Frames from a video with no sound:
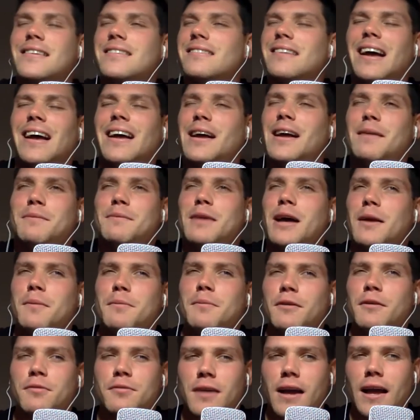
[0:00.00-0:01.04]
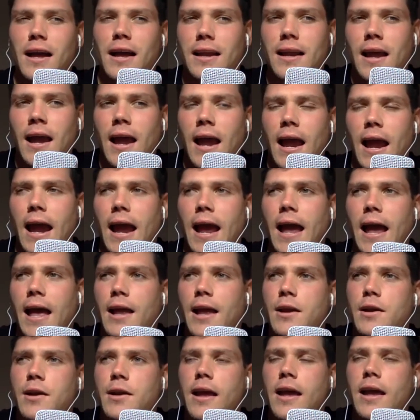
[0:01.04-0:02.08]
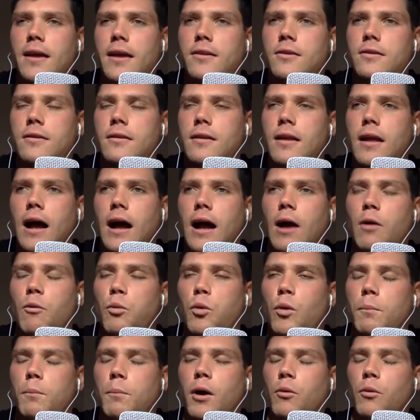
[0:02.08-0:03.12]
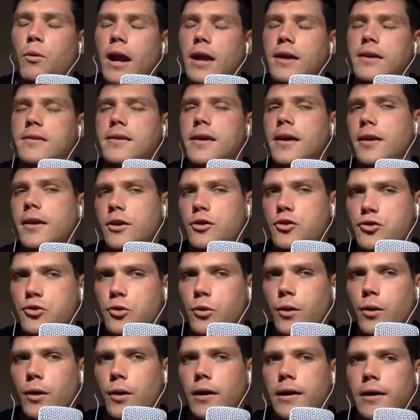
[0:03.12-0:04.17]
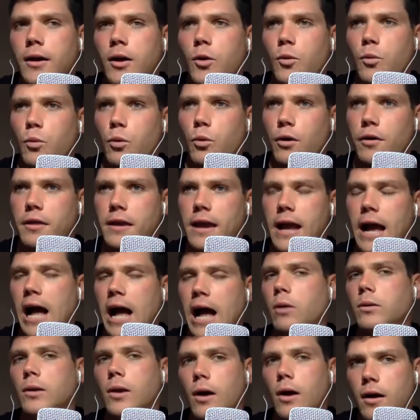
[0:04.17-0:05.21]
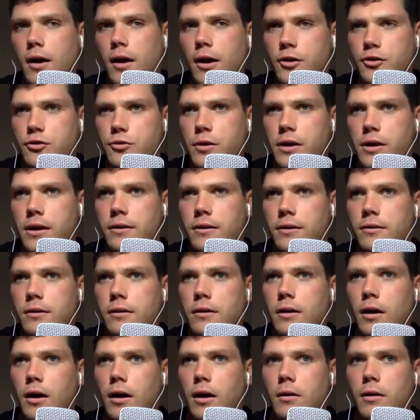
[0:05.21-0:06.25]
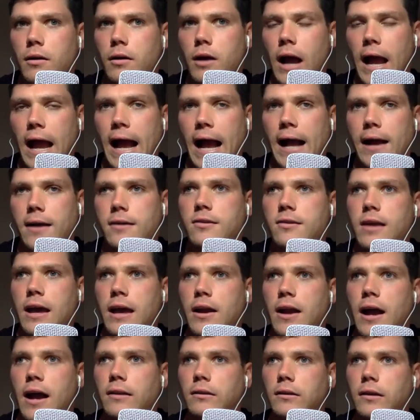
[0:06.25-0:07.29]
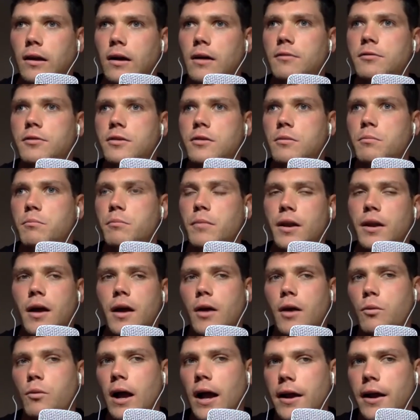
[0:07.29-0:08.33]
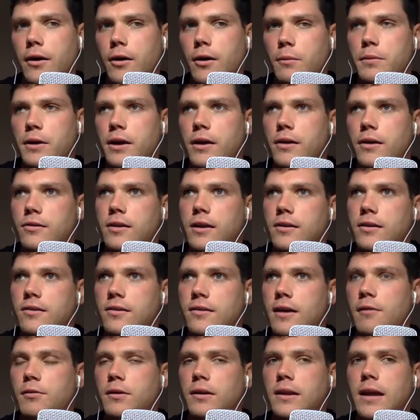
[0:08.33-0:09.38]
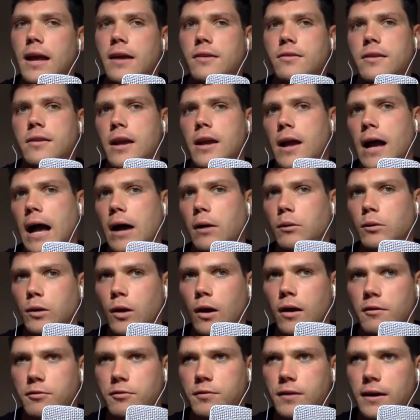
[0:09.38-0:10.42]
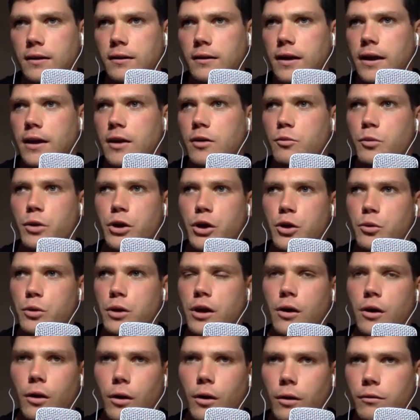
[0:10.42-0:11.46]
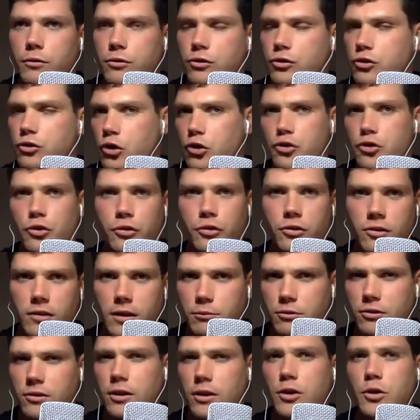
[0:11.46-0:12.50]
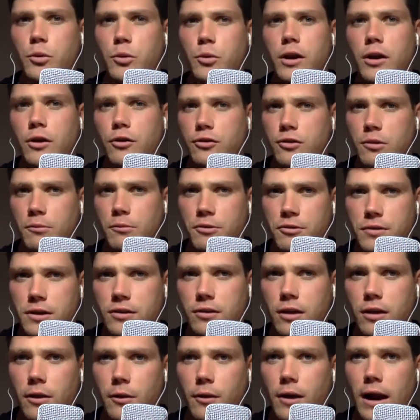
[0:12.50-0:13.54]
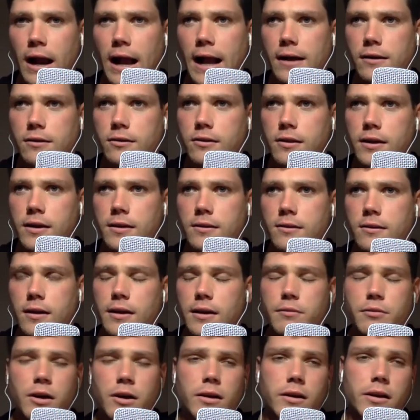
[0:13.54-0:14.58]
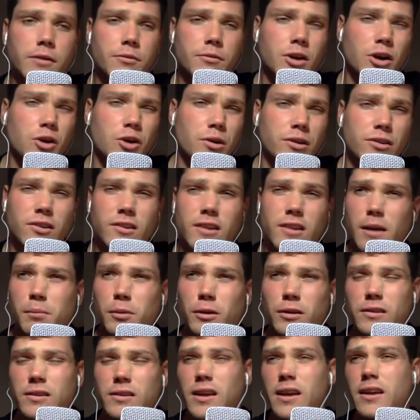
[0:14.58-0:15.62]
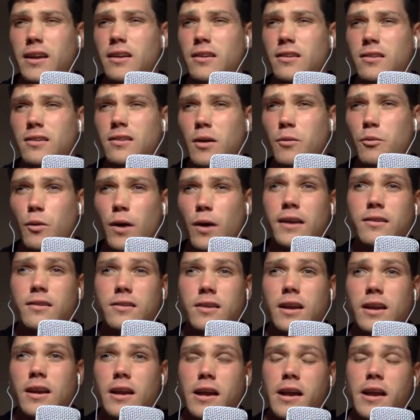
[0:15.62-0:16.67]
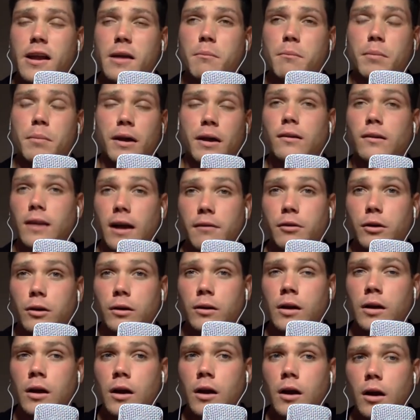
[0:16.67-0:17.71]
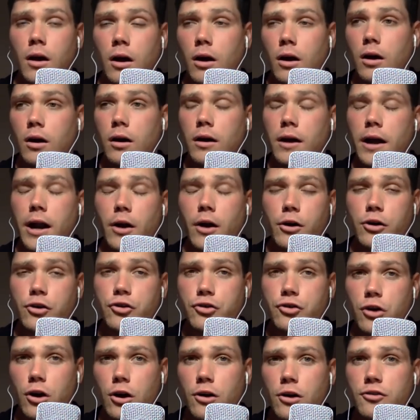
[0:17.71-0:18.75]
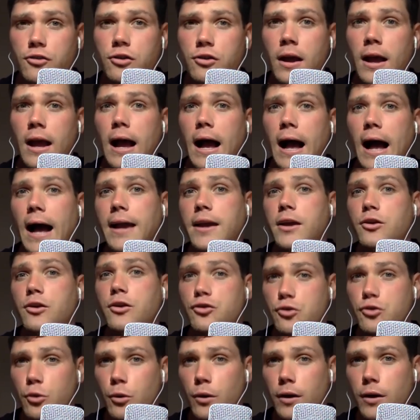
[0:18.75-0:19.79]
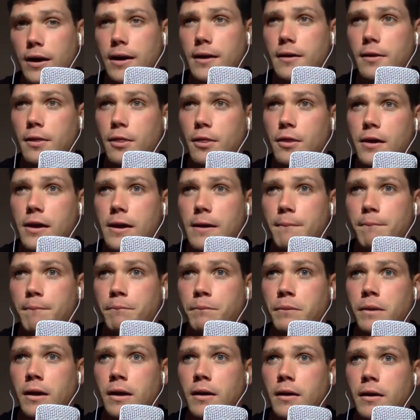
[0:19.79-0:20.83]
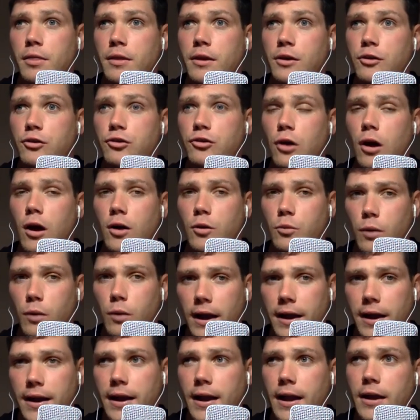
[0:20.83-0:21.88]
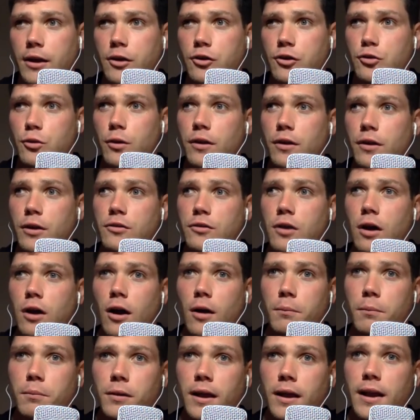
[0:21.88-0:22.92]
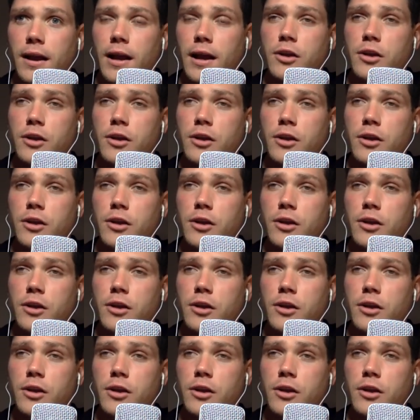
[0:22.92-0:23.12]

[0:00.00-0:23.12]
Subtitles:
I'm not a big fan. And but what I did enjoy were the outlaw country acts. And I loved Midnight Rider because it definitely has the outlaw feeling. And when you hear Sturgill Simpson, you hear some of these other acts that even a Chris Stapleton in some ways at a big level, Eric Church. I enjoy the songwriting. I enjoy the guitar playing.